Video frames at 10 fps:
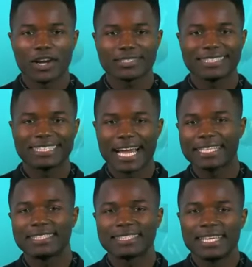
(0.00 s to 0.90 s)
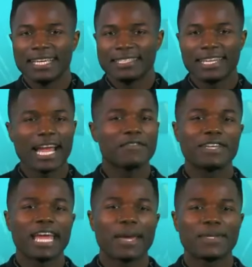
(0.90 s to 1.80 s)
Picture Arts and Sciences
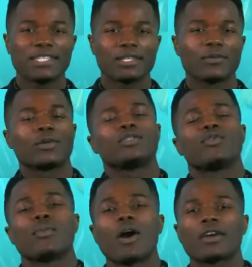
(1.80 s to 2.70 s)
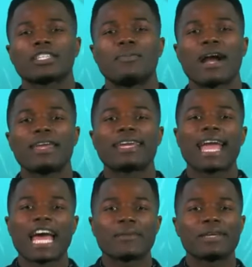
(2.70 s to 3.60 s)
didn't have a name until it was remarked
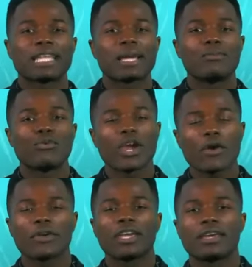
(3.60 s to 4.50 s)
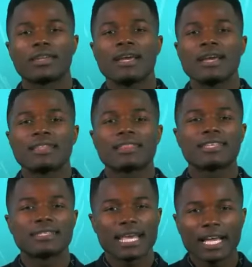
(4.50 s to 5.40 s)
by an Academy librarian
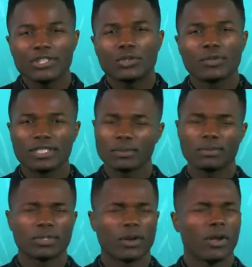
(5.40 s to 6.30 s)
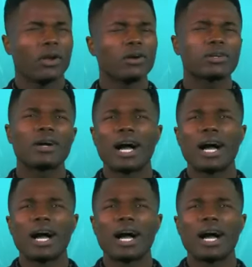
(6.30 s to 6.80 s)
that the statue resembled her